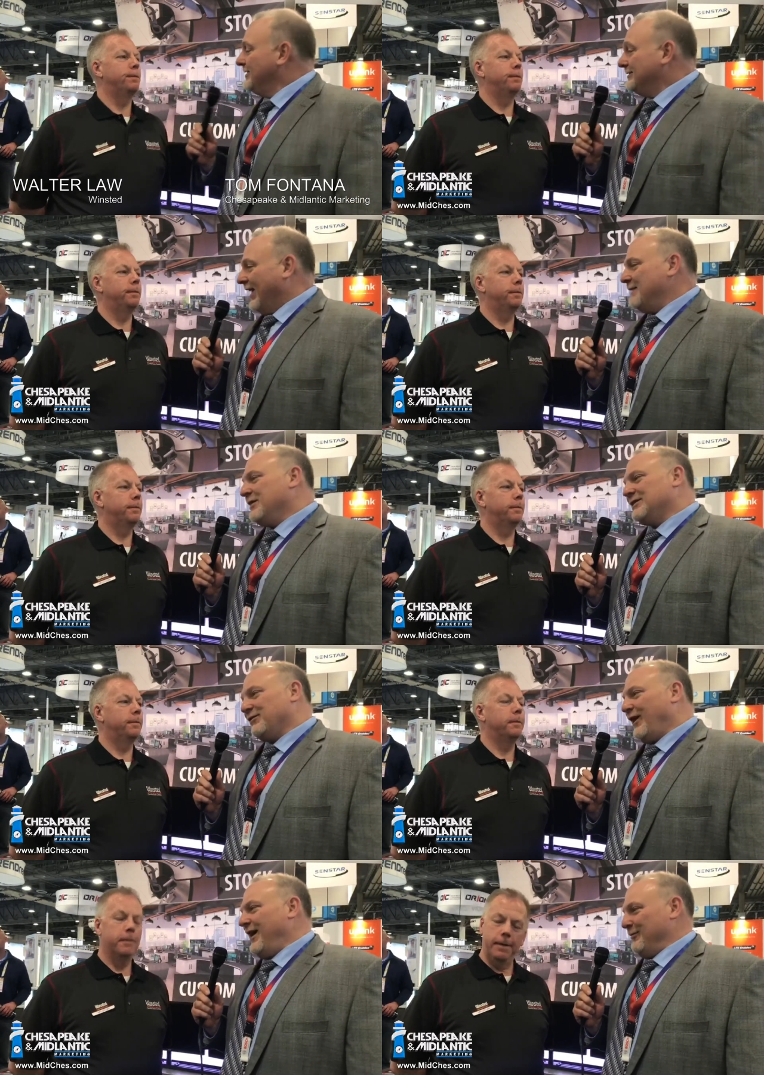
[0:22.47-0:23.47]
Speaker 1: Time does
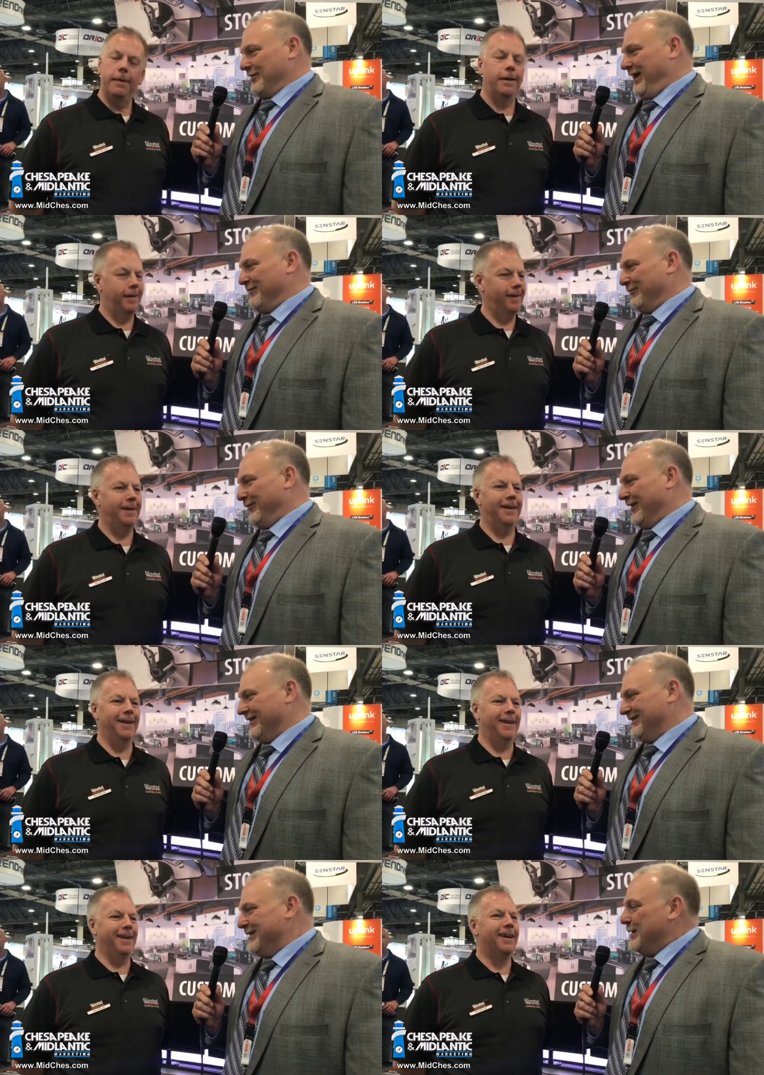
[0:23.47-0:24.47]
fly when you're having
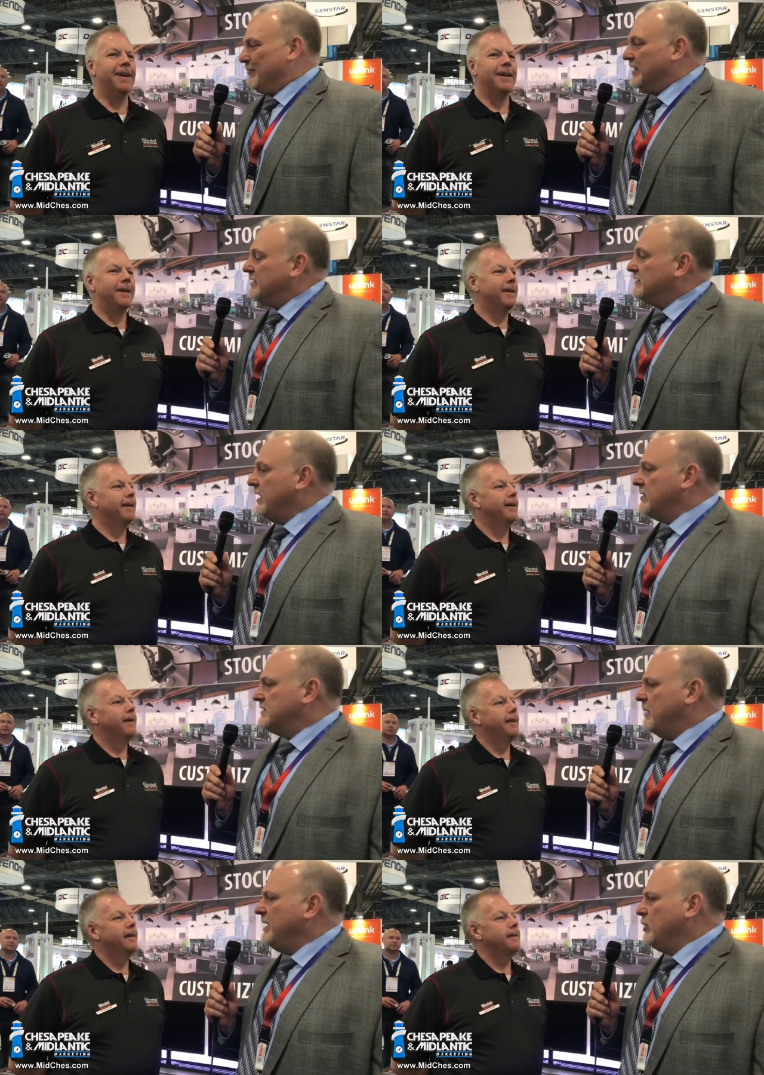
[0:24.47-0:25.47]
fun. But t-
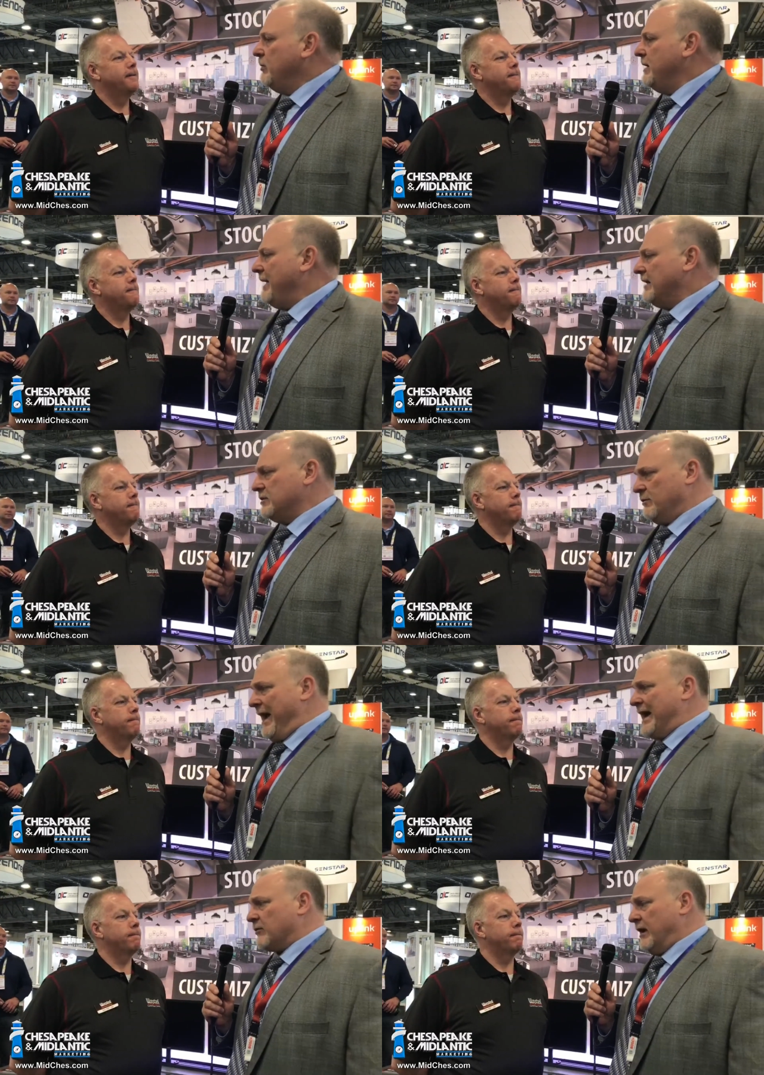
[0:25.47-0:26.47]
tell me a little bit about your
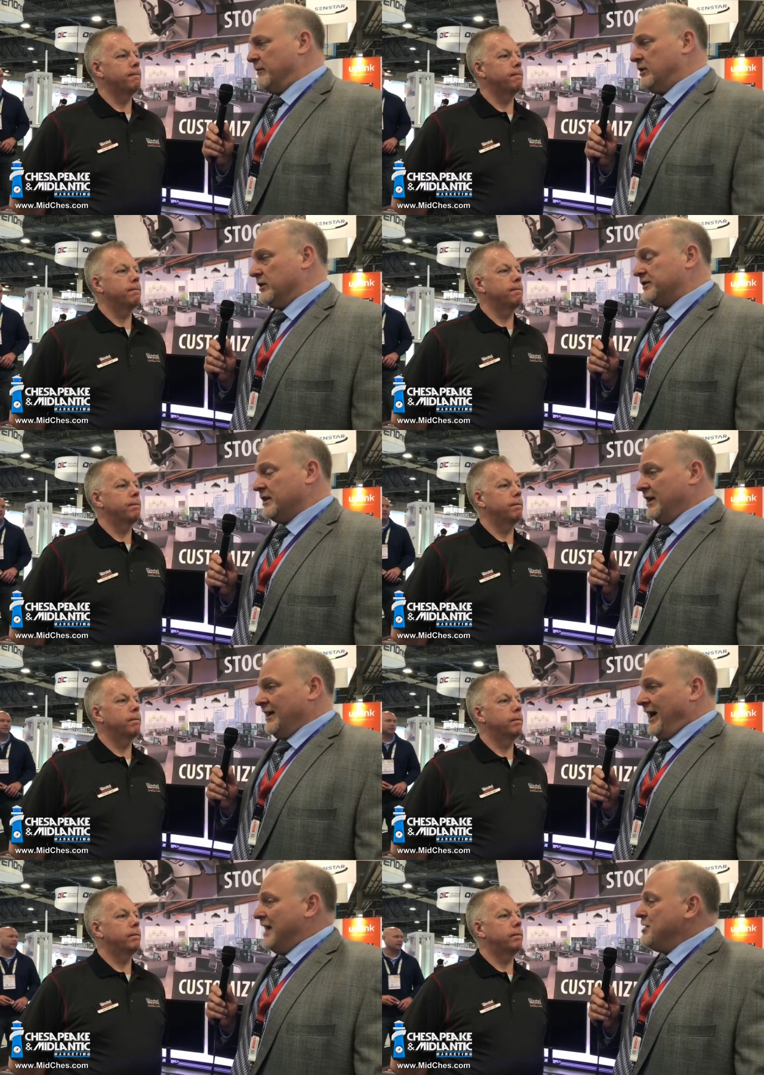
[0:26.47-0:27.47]
background because
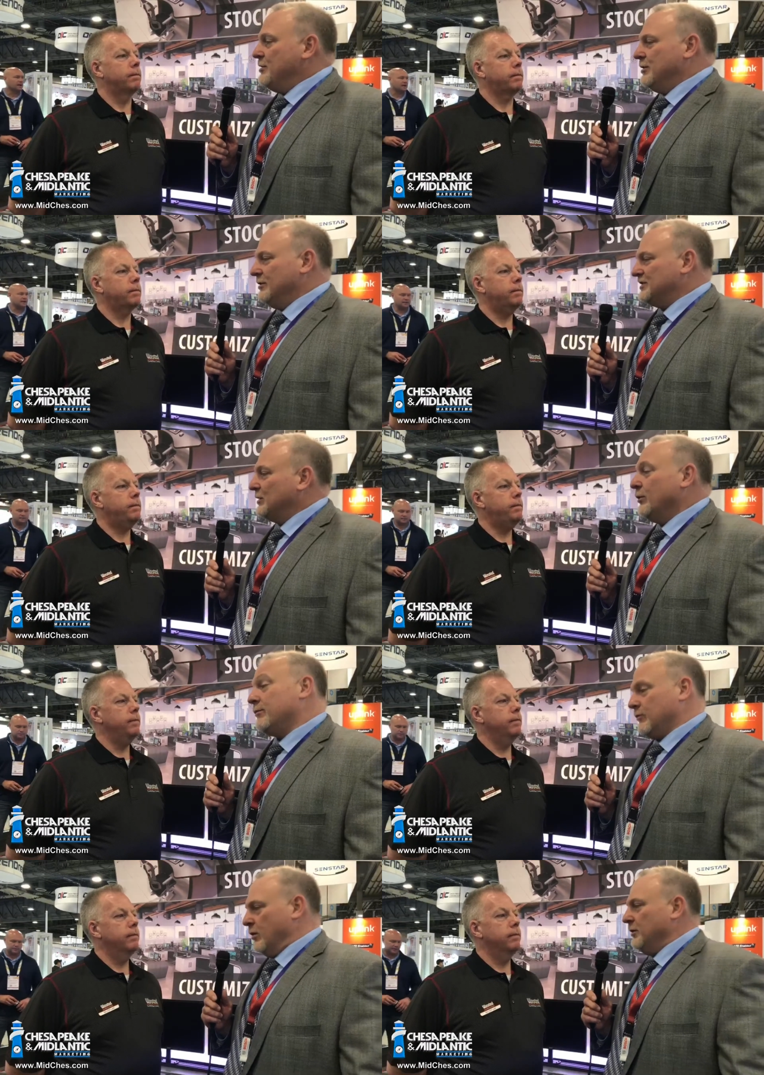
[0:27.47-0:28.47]
I know you're still,
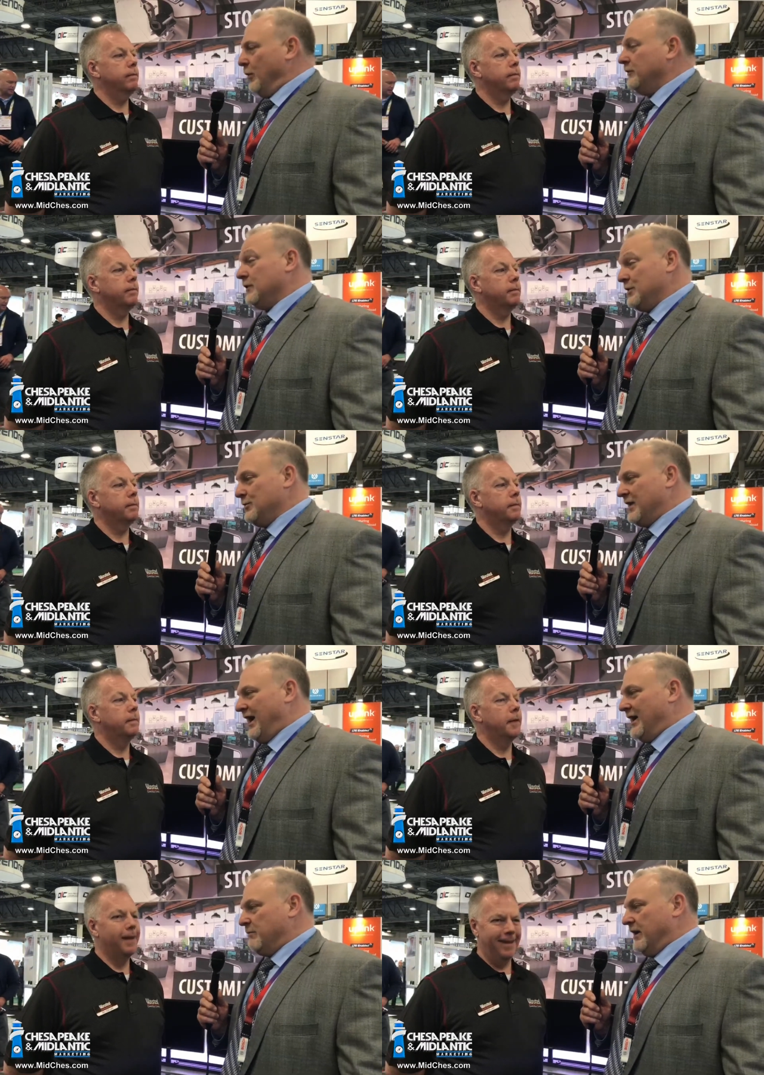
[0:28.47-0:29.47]
quote unquote, the new
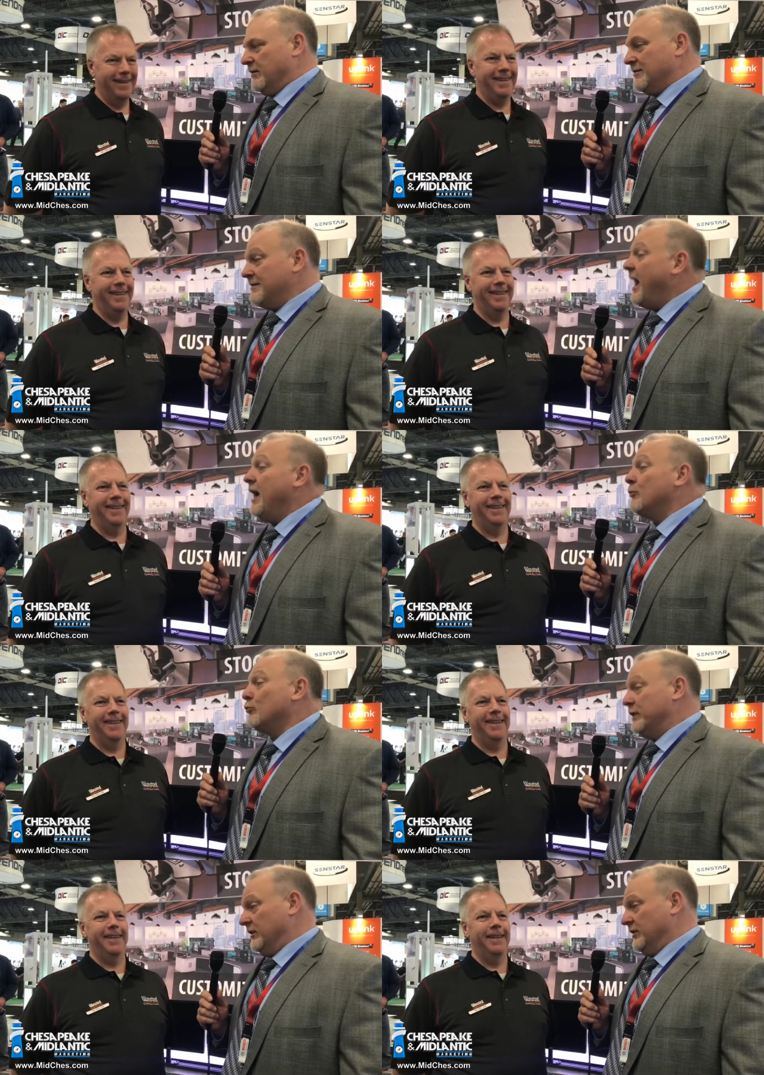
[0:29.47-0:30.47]
guy, but not
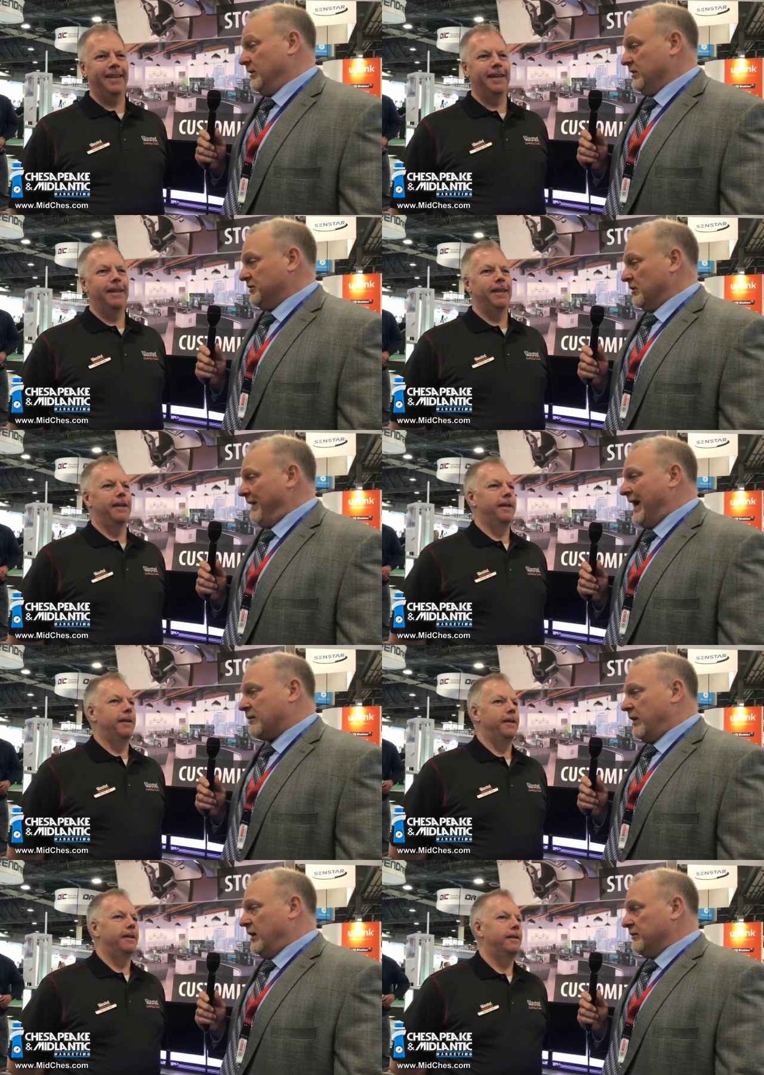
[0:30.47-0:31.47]
really because your
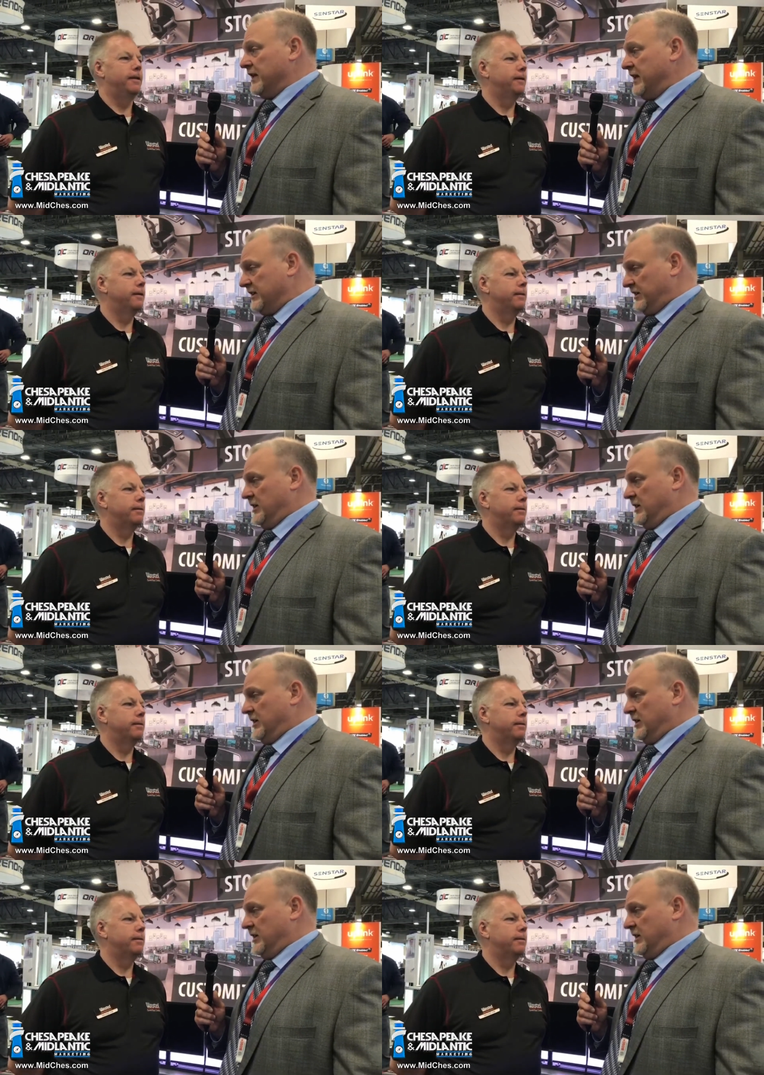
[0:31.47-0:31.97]
background is